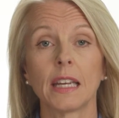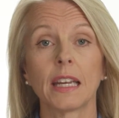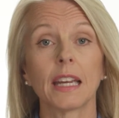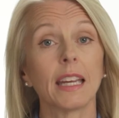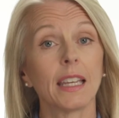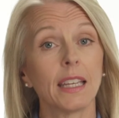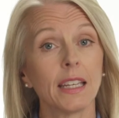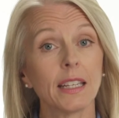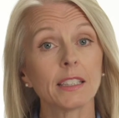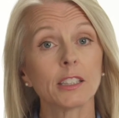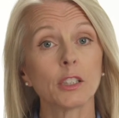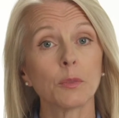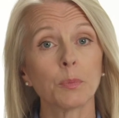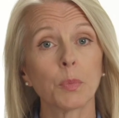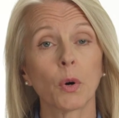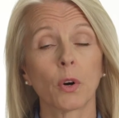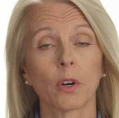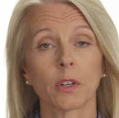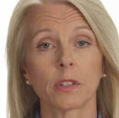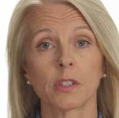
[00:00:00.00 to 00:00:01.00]
It is
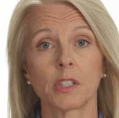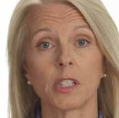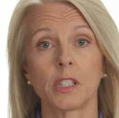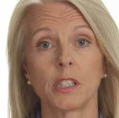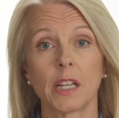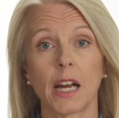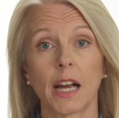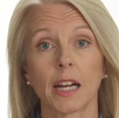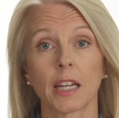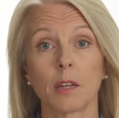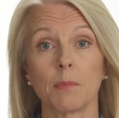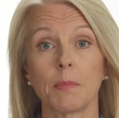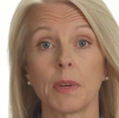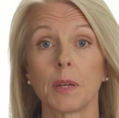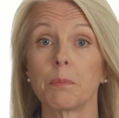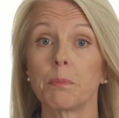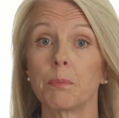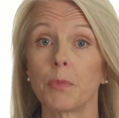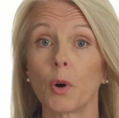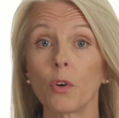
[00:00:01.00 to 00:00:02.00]
important to
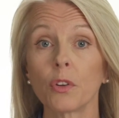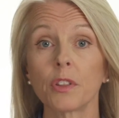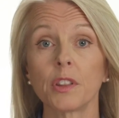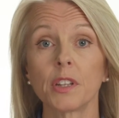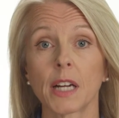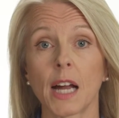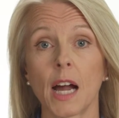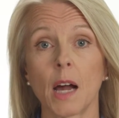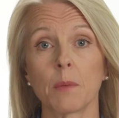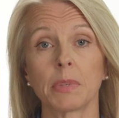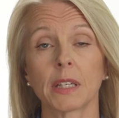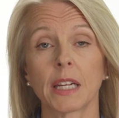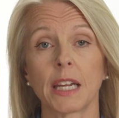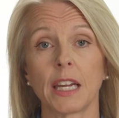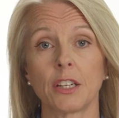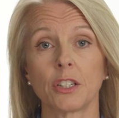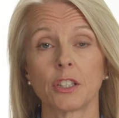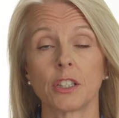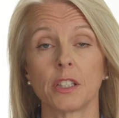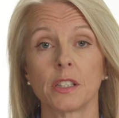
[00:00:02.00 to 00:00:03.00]
document both the
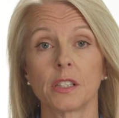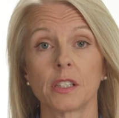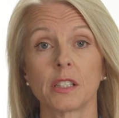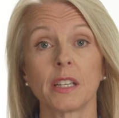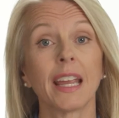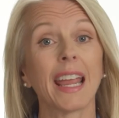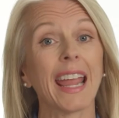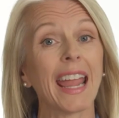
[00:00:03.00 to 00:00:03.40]
complications